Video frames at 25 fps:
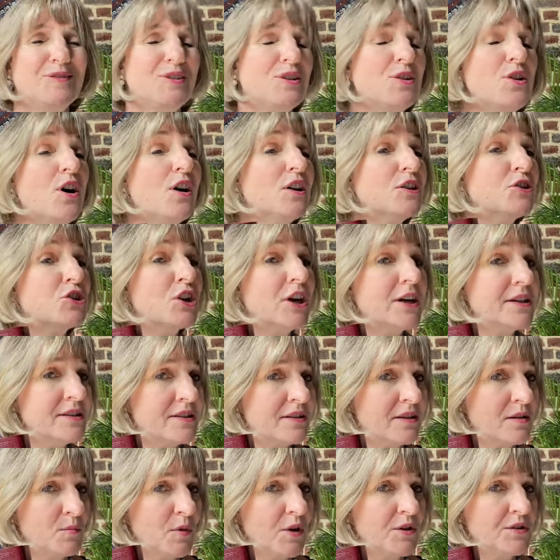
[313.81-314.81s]
not just
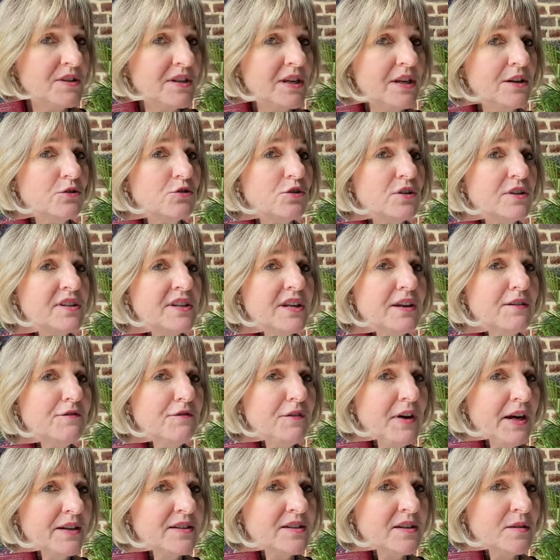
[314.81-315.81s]
the most interesting
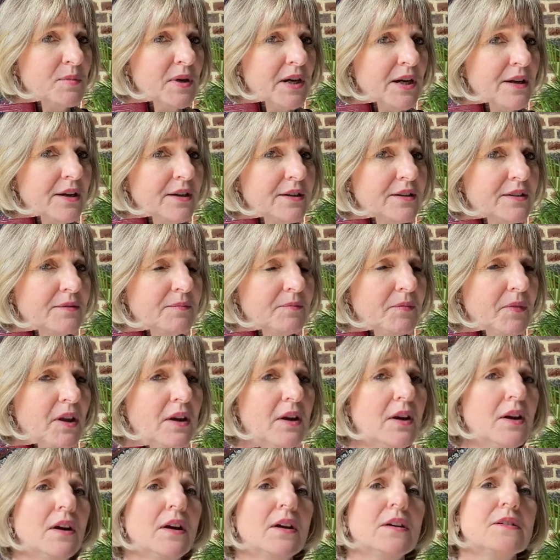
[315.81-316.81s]
facts about it.
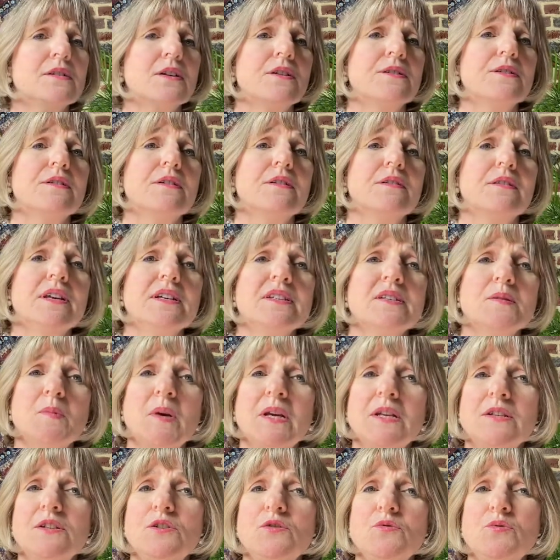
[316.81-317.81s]
So this
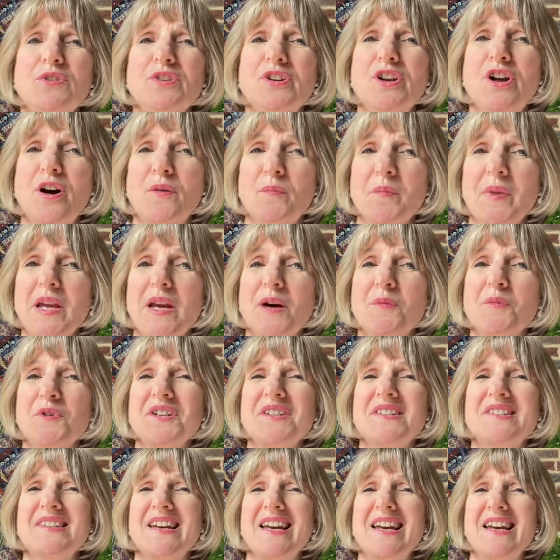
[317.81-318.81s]
means you will not be able to
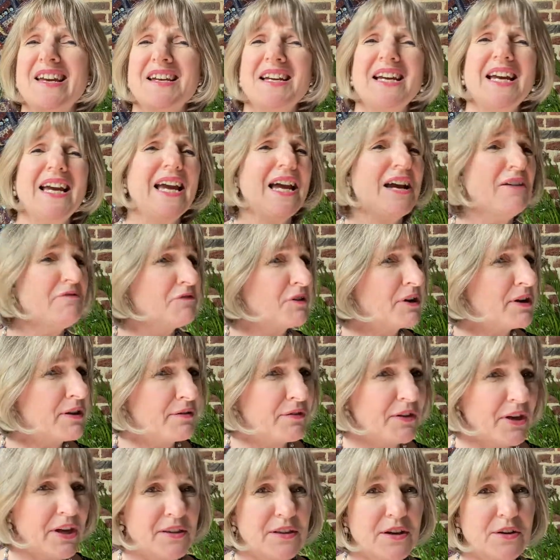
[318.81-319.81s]
say
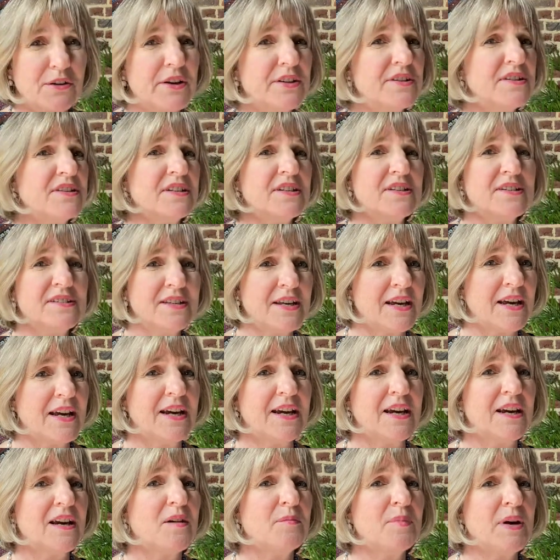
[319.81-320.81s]
everything there is to
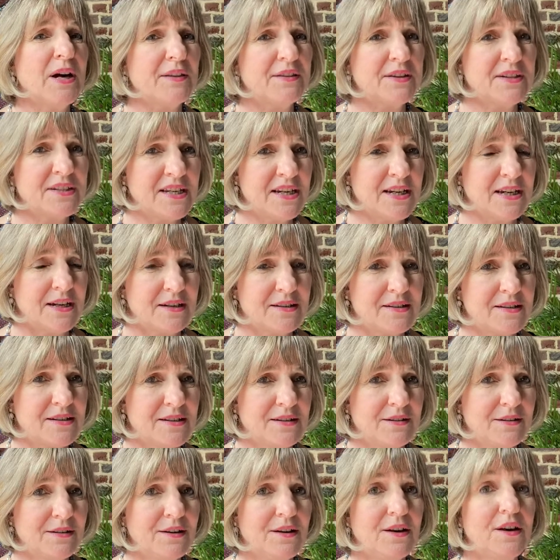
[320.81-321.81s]
say about the text.
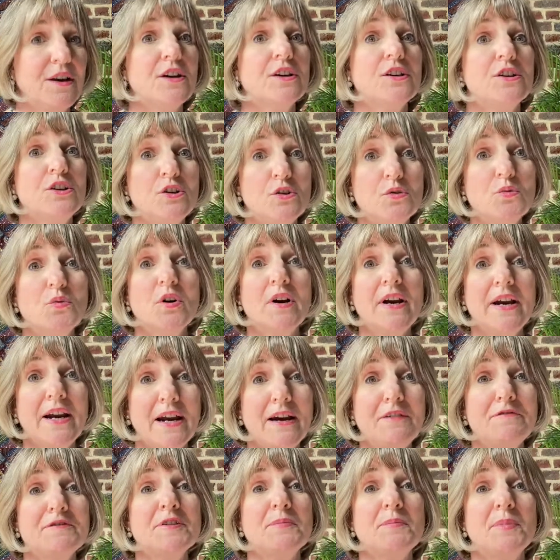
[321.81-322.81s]
You will
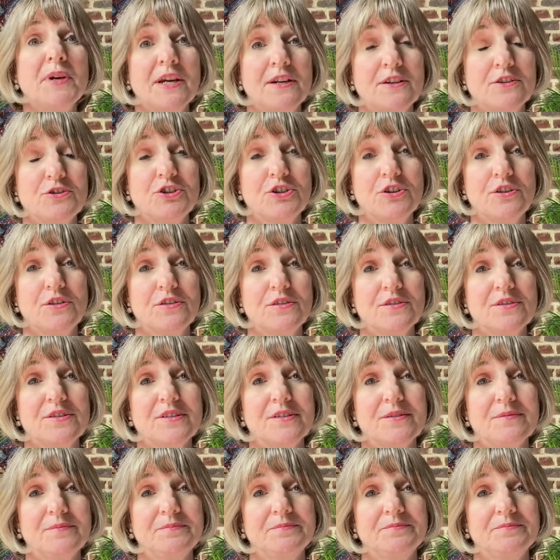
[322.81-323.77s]
have to pick and choose.